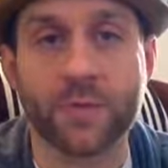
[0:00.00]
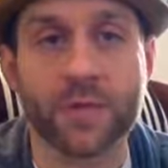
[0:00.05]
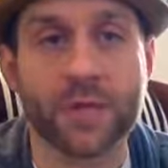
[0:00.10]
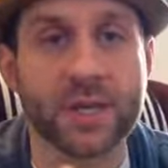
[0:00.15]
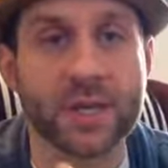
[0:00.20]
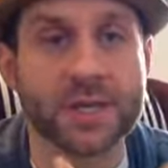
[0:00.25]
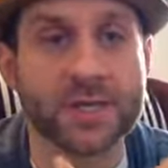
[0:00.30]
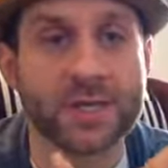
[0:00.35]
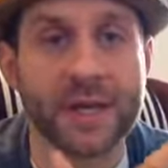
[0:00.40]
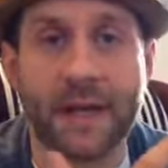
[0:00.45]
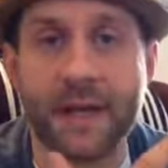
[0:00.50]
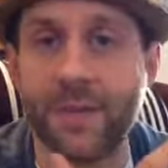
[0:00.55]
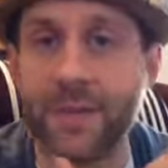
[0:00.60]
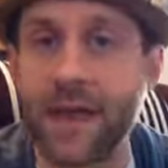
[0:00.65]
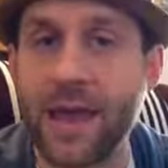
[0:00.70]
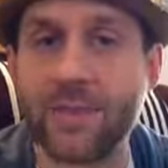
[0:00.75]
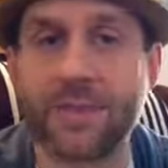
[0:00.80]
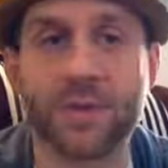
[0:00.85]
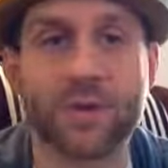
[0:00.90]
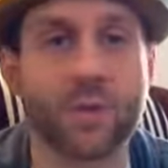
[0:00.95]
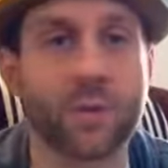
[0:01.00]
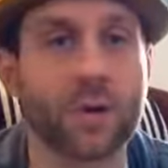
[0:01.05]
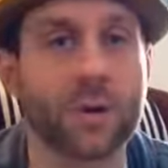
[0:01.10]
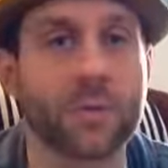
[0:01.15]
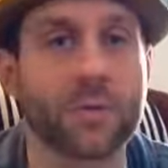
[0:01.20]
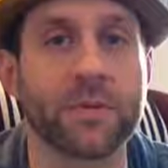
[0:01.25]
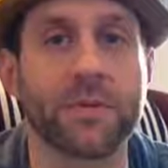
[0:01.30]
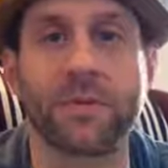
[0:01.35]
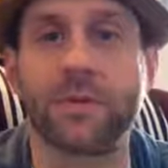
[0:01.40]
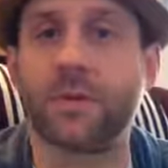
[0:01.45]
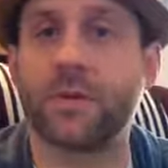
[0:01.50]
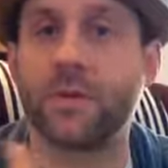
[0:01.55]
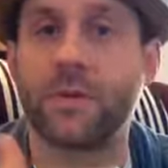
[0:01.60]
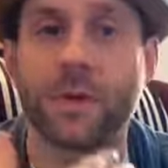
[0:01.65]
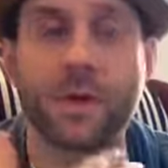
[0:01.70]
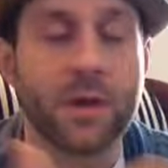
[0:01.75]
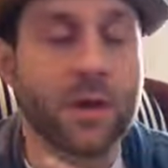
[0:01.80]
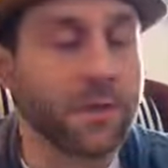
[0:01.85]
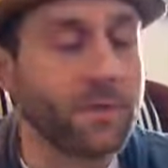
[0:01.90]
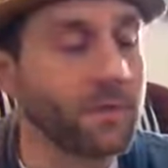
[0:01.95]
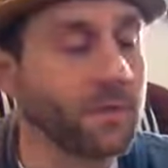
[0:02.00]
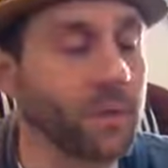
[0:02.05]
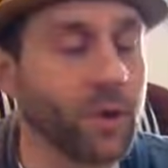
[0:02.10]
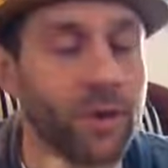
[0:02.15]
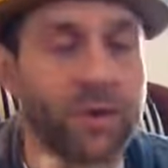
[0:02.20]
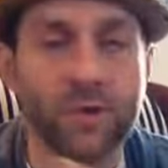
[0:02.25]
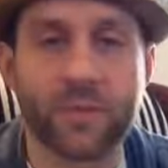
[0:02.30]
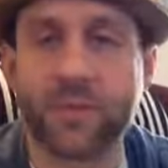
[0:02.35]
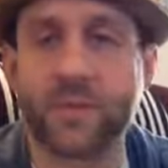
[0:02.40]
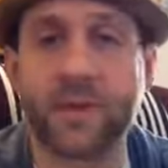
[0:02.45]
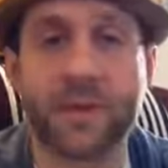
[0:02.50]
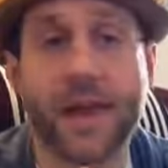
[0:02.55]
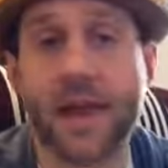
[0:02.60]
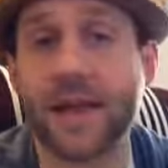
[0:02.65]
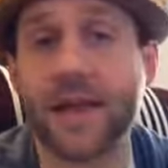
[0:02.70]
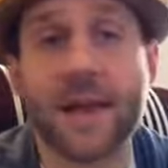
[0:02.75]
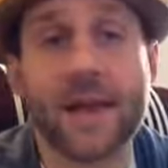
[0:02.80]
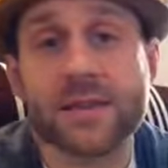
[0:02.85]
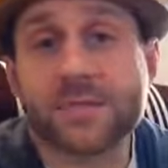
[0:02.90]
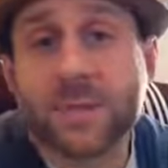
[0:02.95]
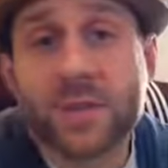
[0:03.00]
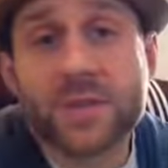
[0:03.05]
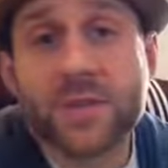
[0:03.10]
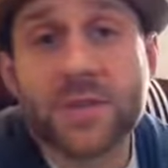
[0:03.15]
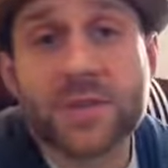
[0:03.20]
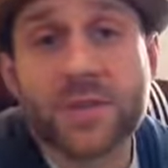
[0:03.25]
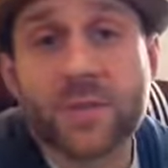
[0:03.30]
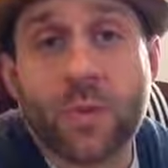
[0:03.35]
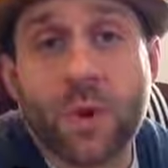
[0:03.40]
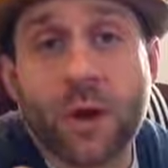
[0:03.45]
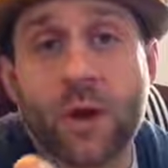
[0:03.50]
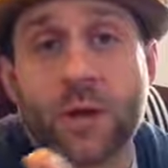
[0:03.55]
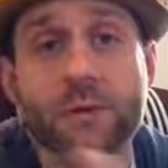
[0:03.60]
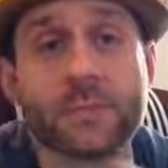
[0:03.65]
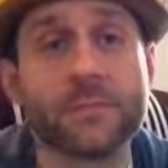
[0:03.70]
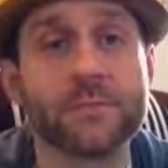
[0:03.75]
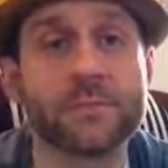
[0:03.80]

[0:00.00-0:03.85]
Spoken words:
because I'm happy to work with you as much as you want.